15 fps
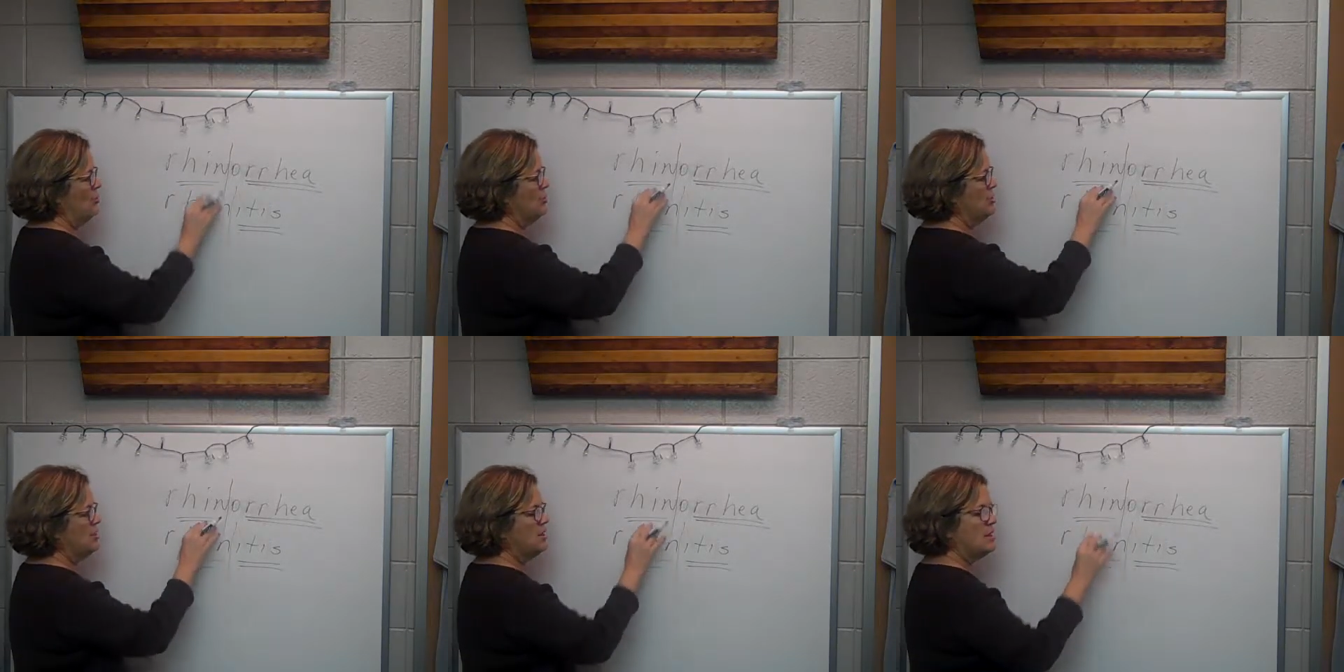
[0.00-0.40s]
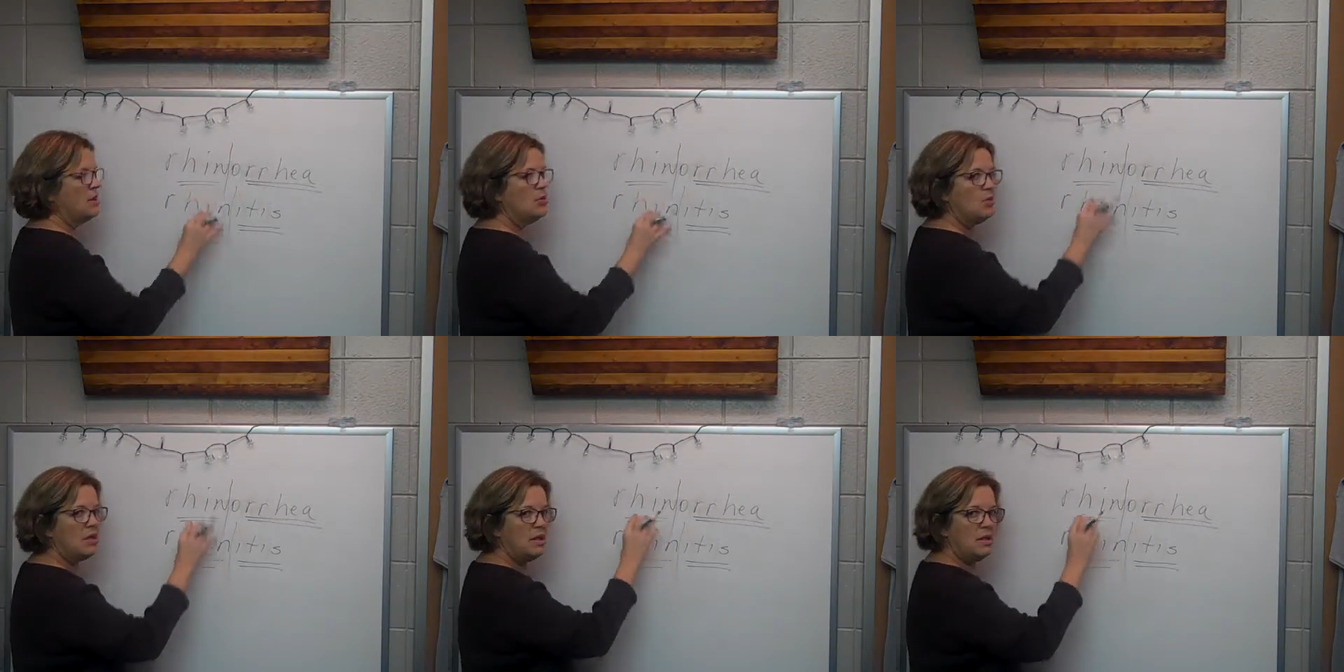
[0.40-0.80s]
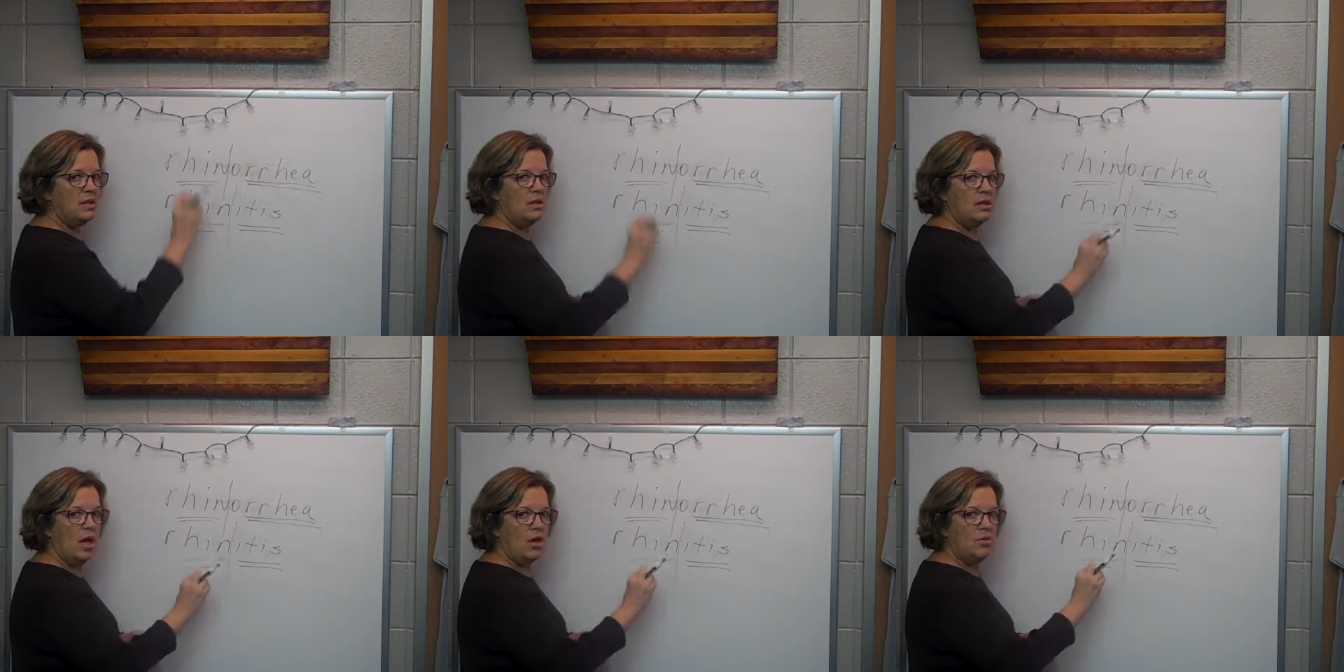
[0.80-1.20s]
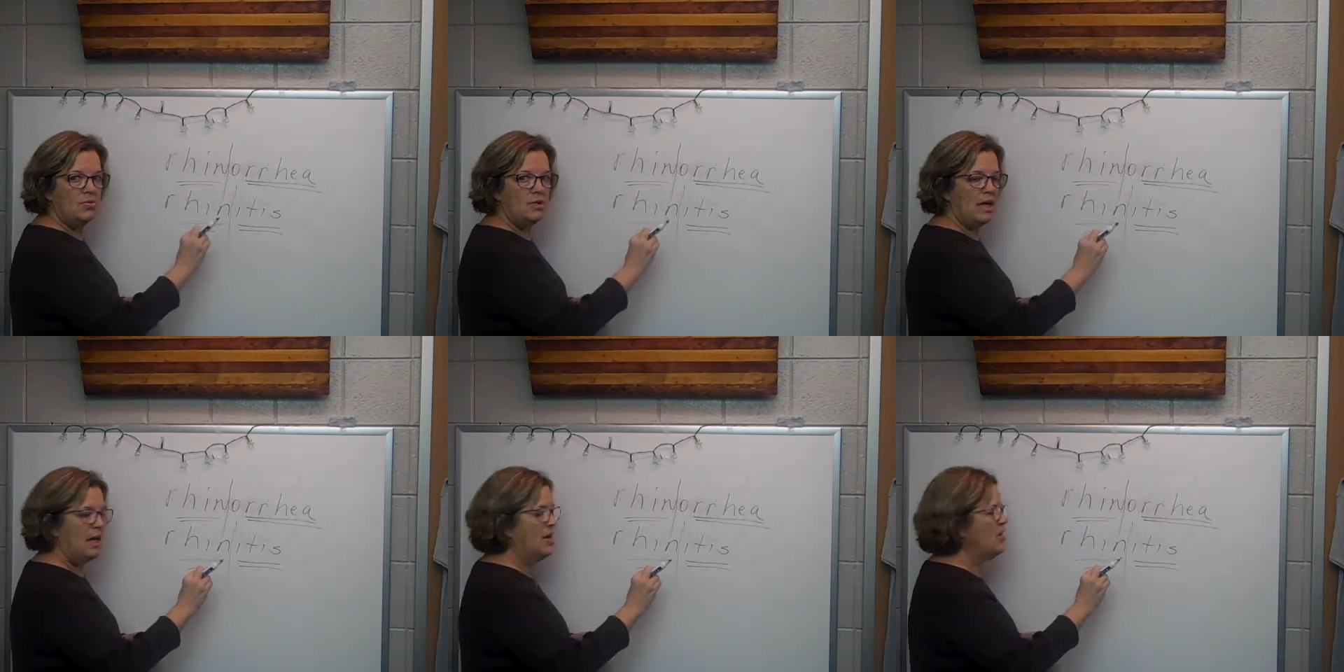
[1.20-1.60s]
We're still in the
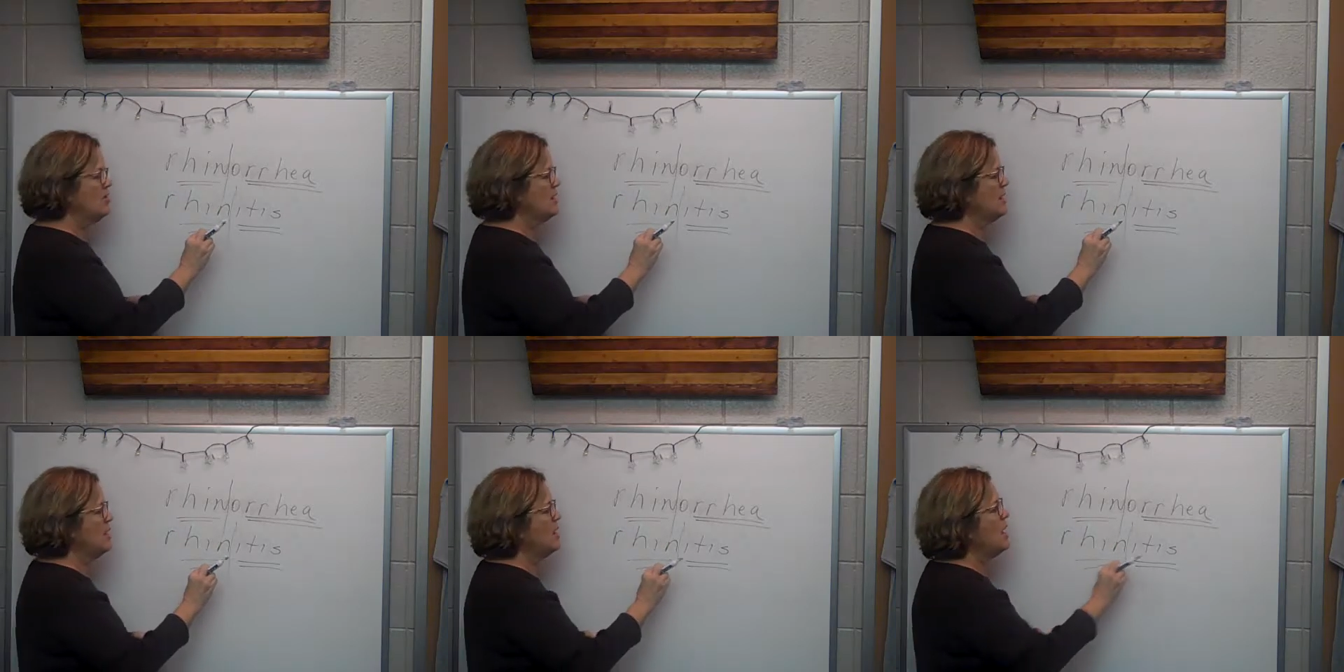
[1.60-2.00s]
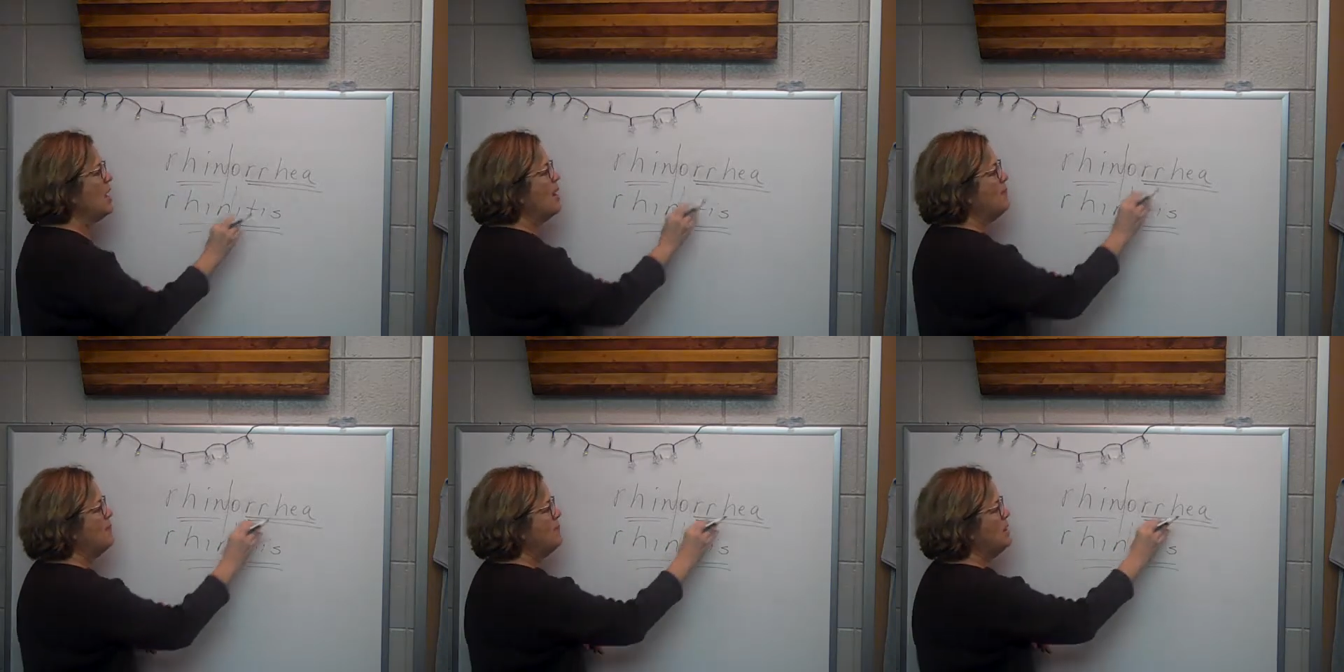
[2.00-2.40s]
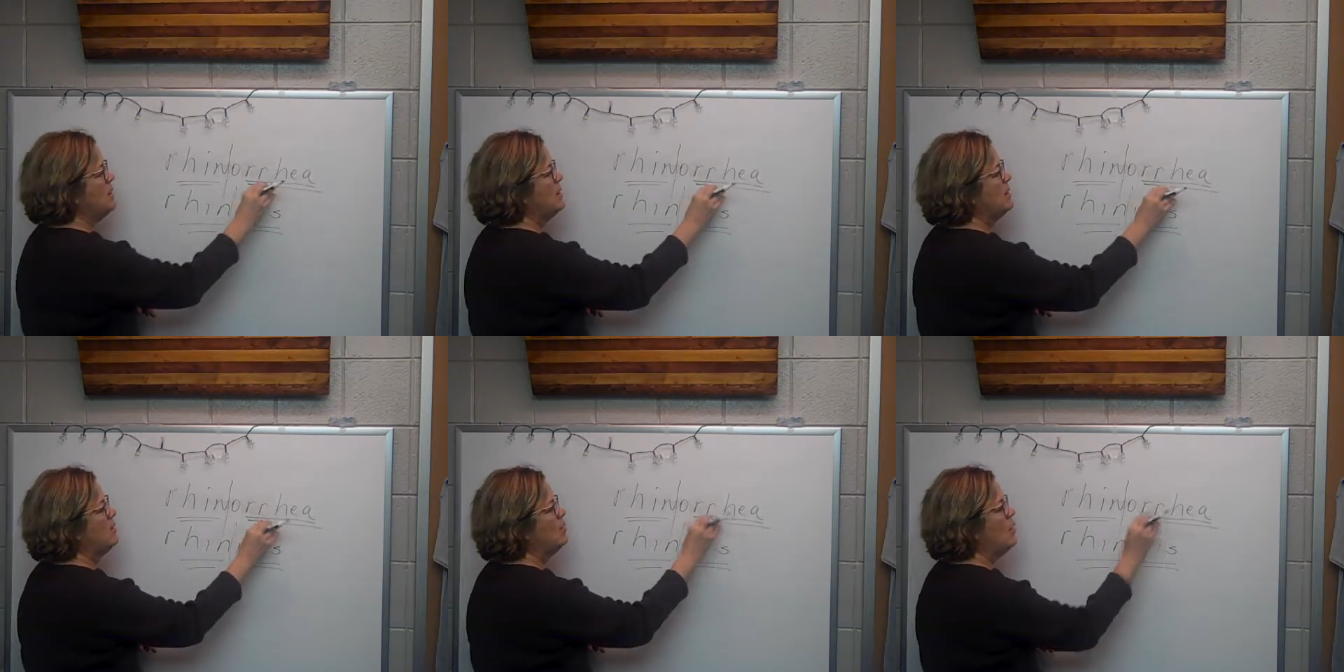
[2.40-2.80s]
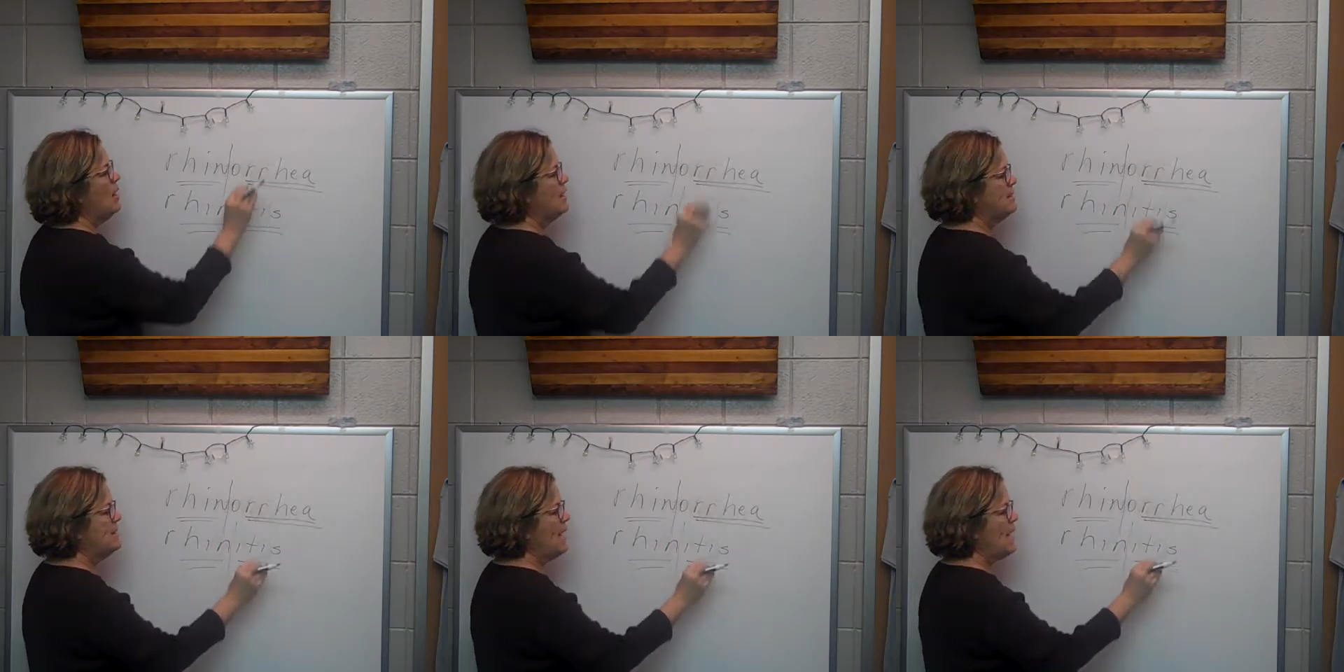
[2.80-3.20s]
nose area, but
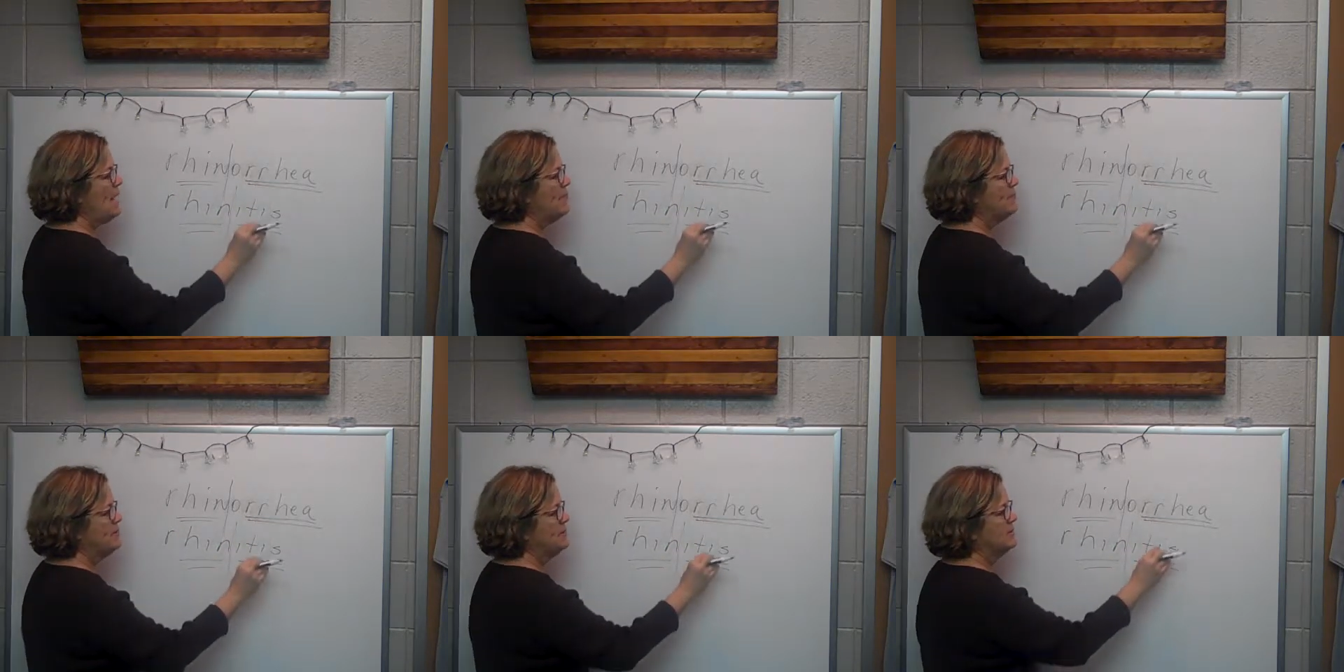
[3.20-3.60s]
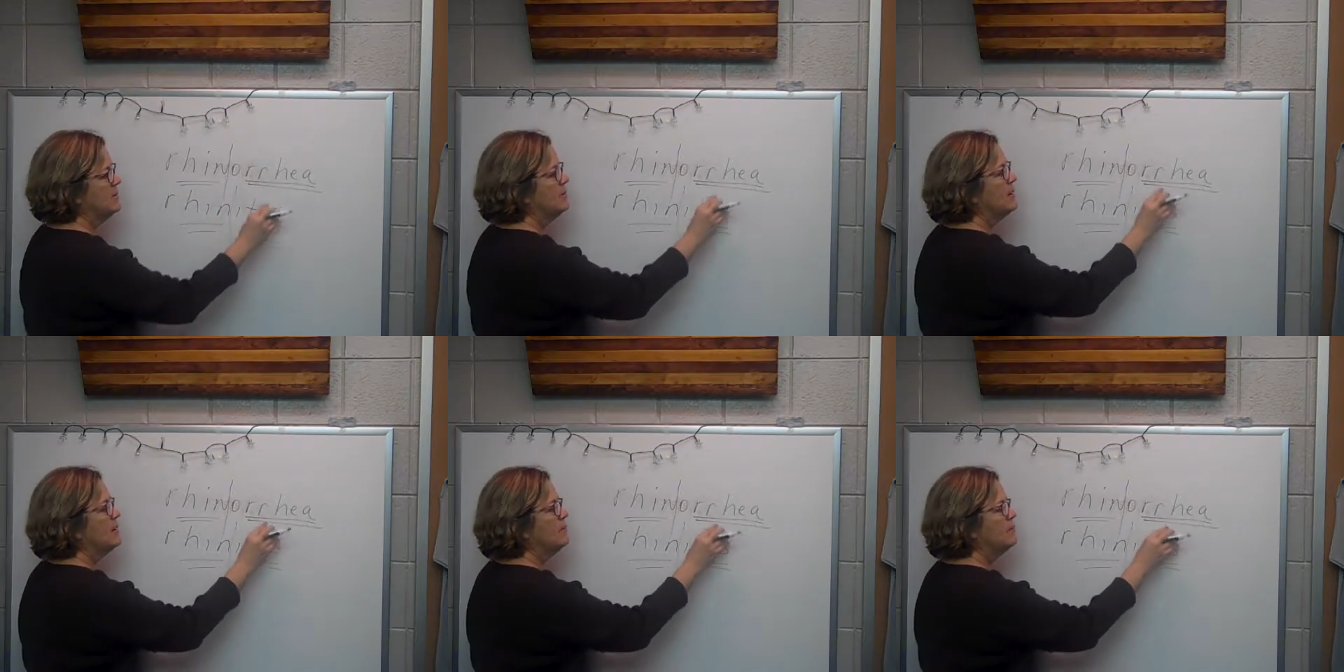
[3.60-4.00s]
what has happened